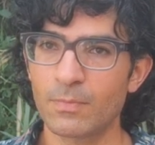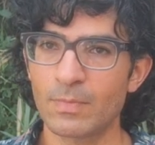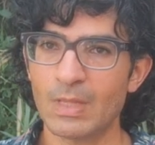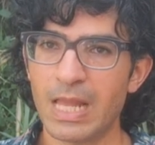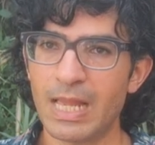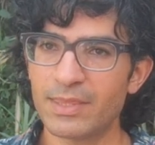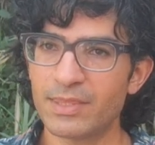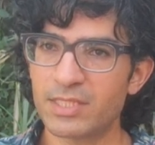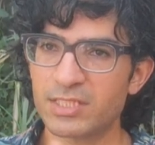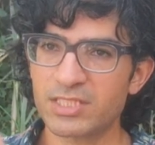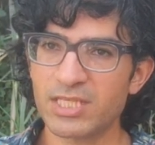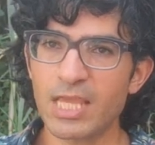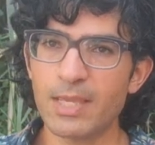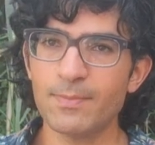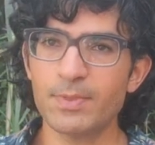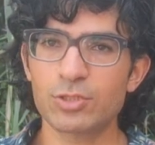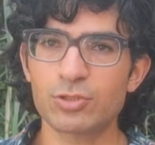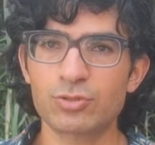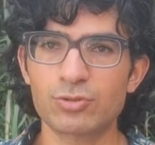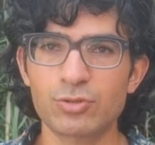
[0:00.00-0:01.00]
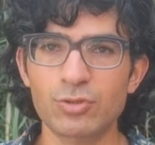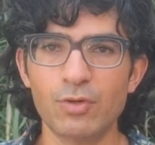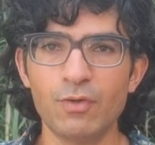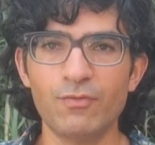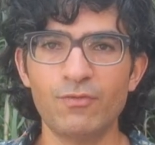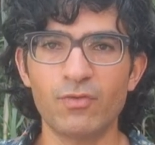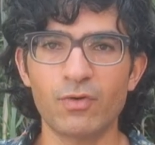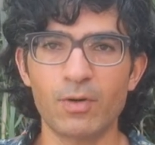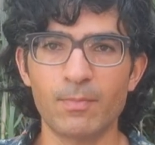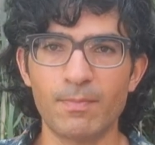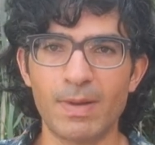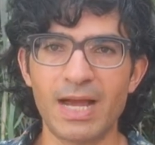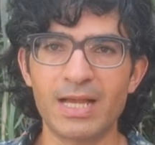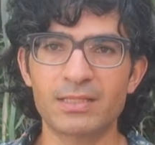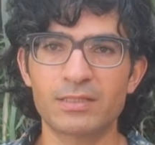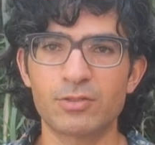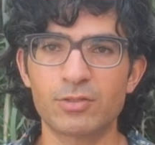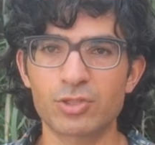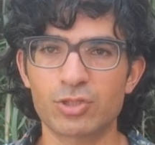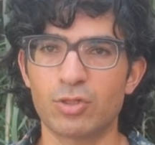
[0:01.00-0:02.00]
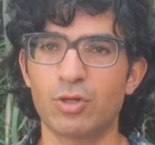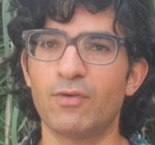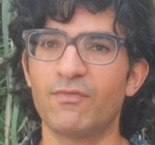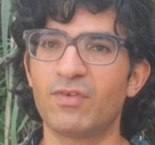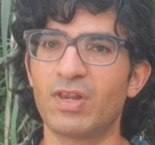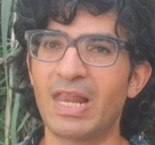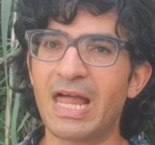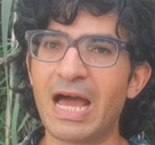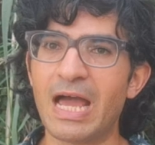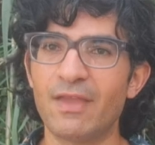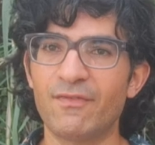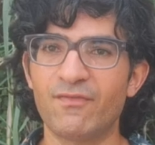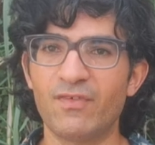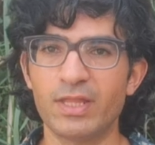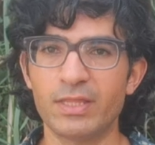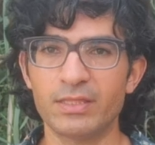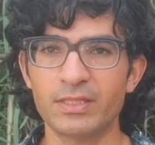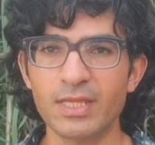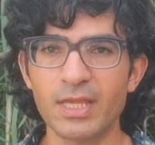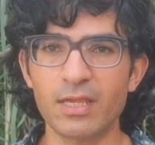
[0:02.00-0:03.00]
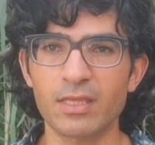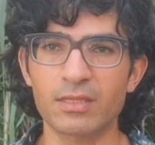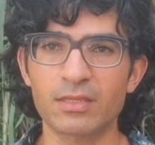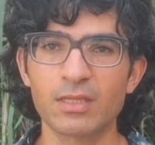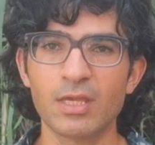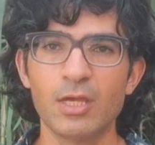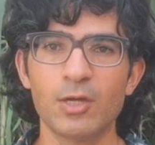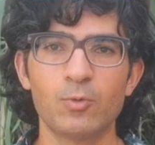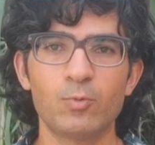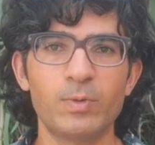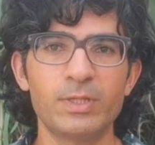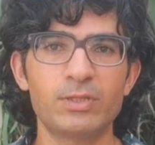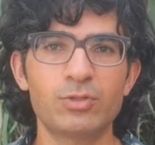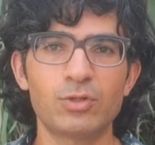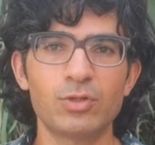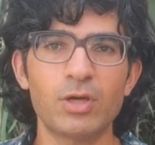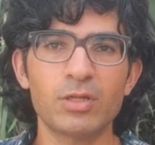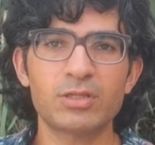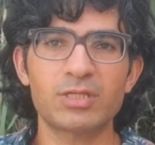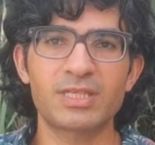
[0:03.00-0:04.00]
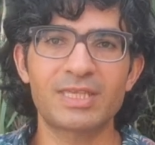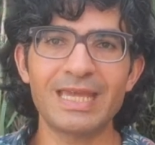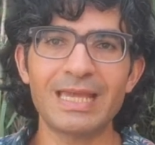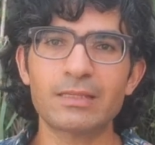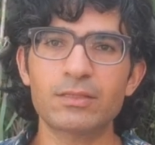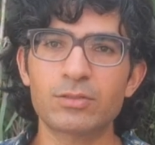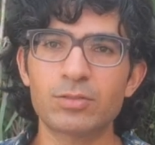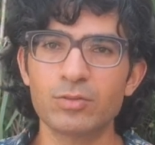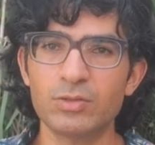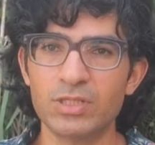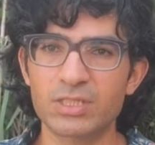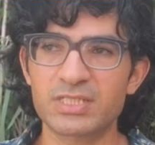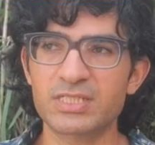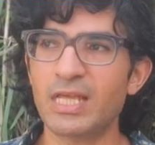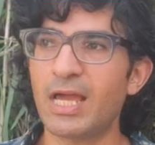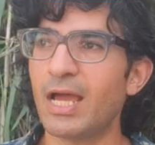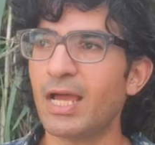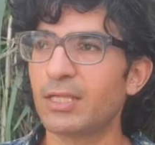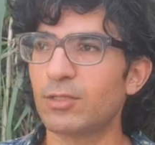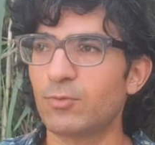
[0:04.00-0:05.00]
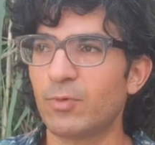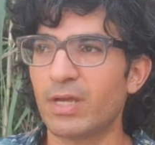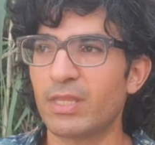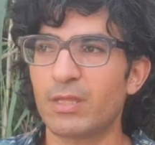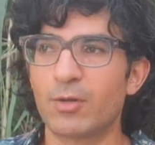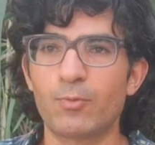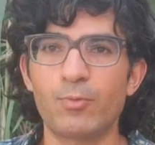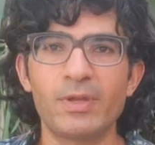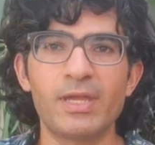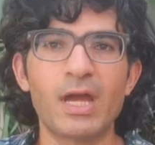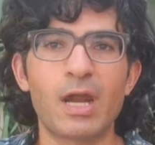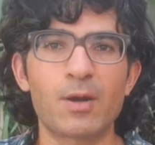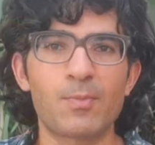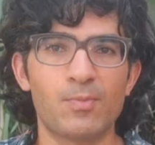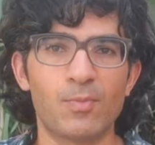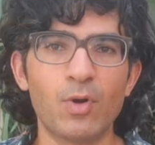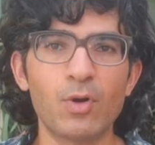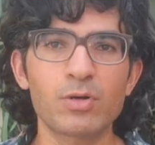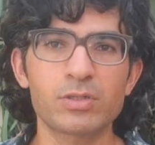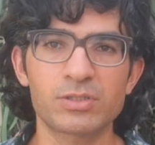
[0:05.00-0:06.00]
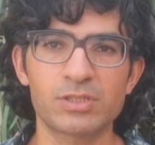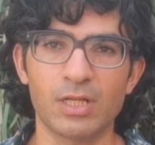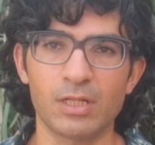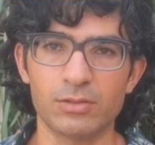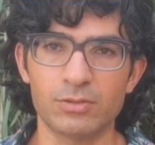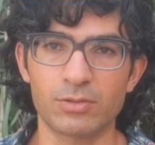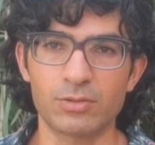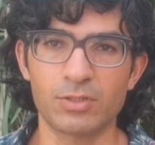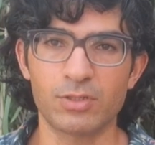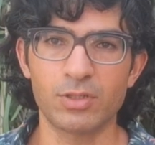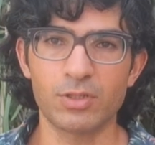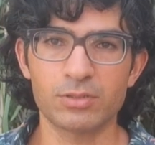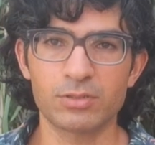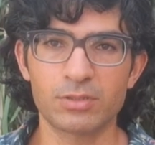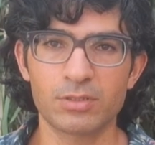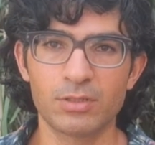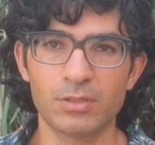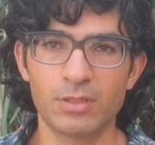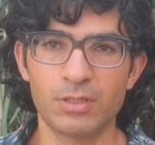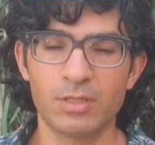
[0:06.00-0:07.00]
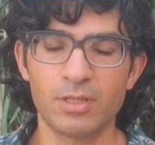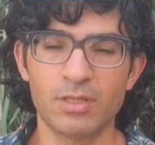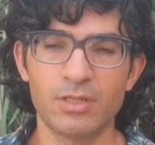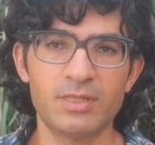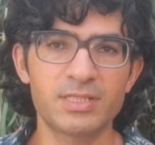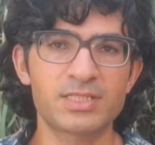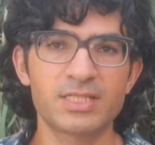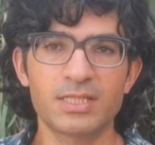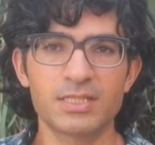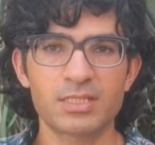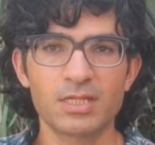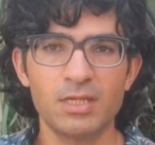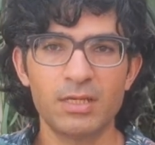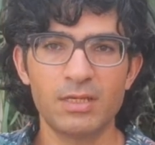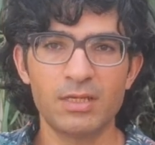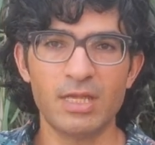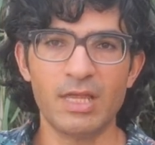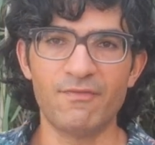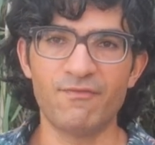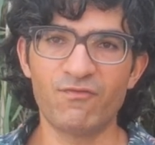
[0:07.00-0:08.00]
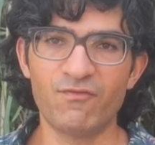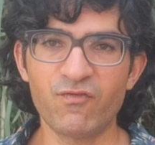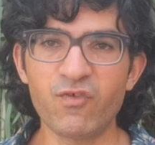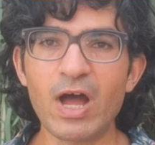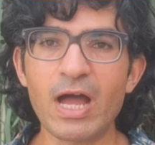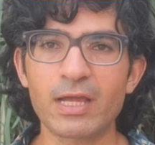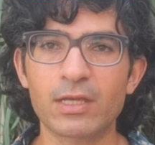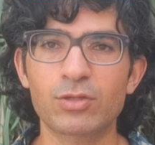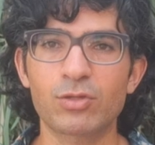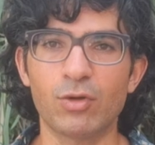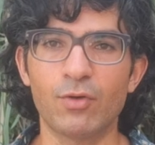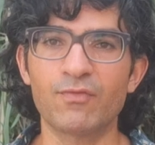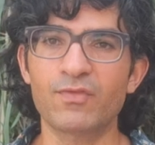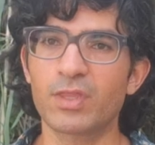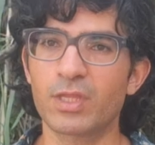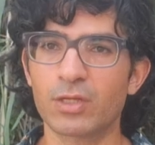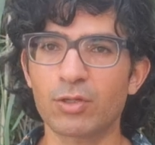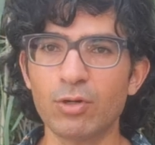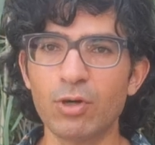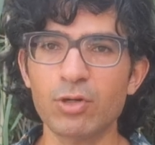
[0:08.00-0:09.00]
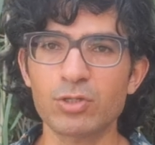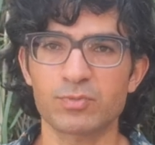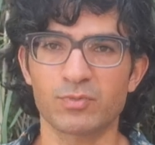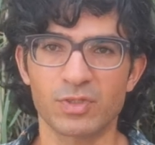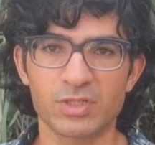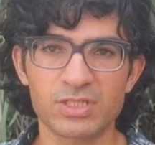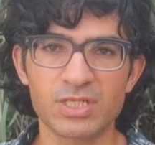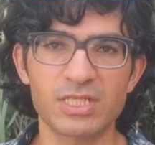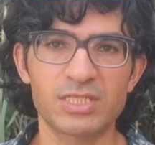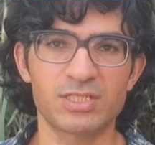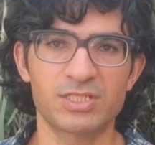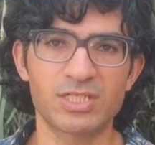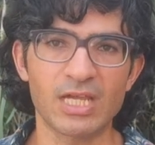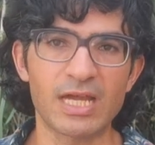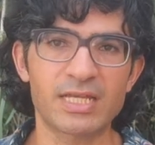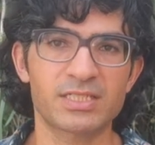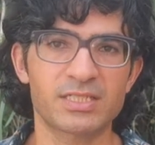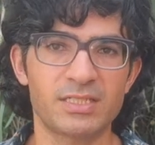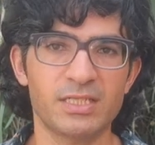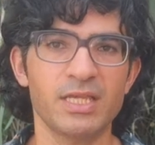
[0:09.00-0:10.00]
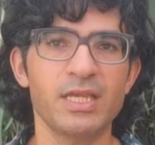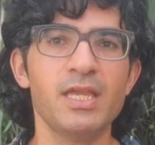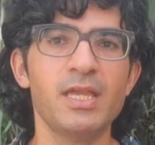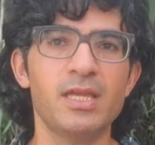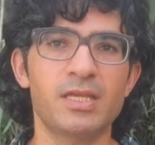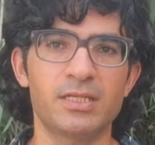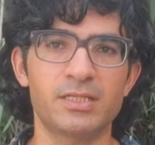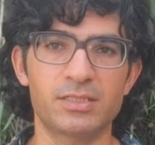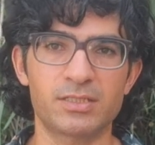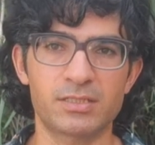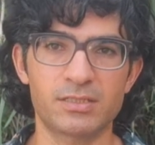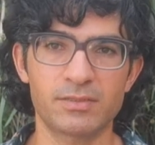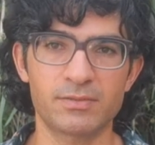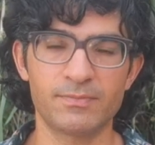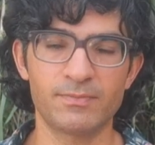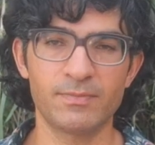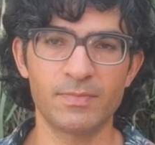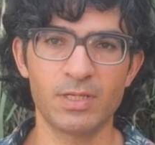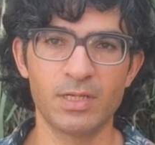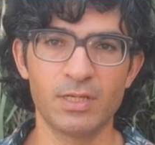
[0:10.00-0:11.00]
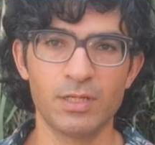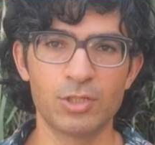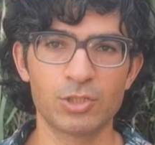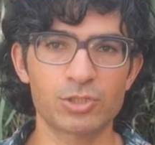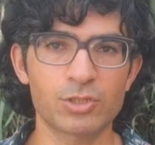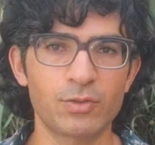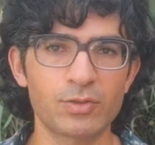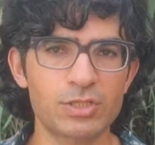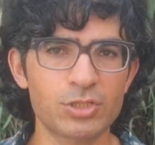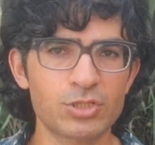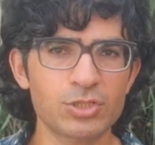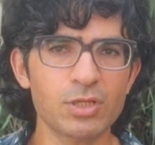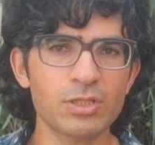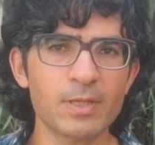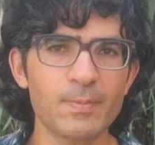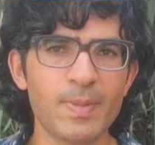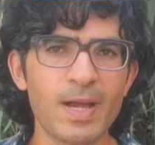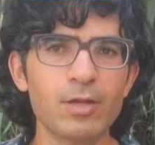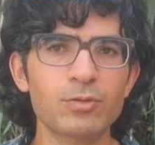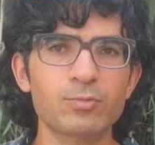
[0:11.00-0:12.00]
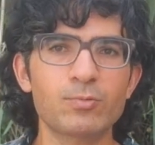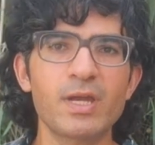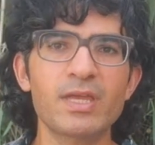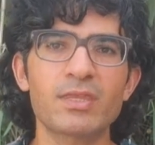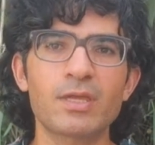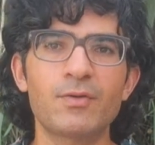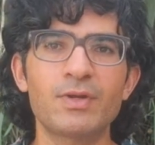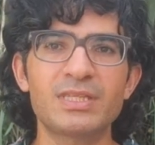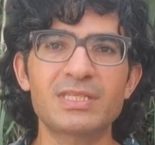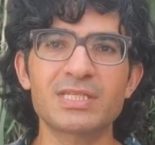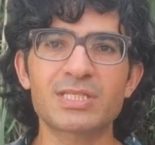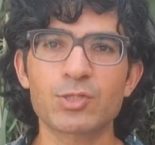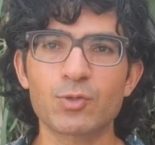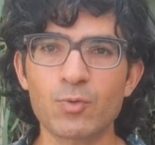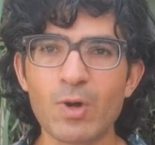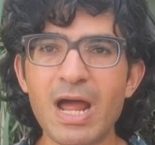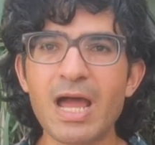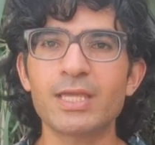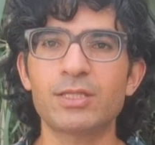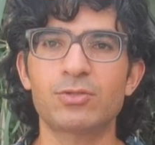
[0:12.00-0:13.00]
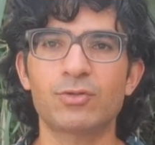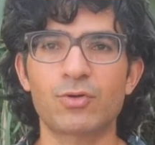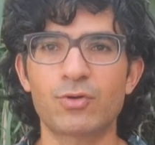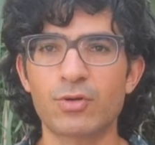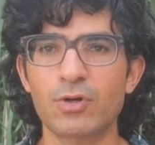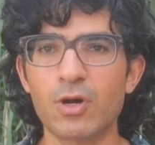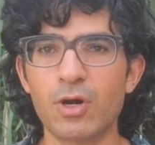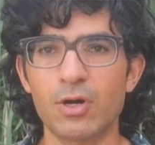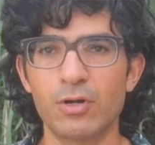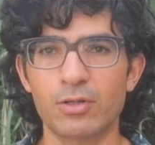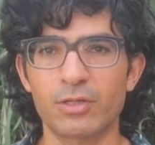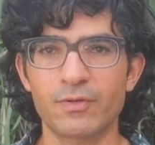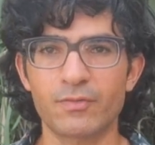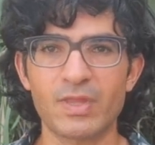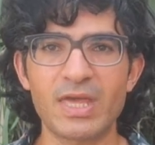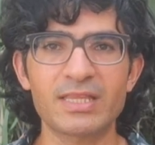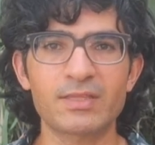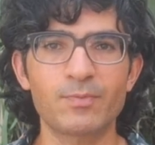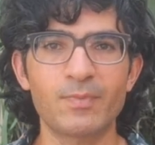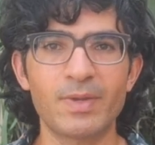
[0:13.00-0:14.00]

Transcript: And the same is true for matters of life and death. We do not get to decide whether we are mortal or not. This is a fact of the cosmos. It just is. So it is not about whether it is right or wrong. That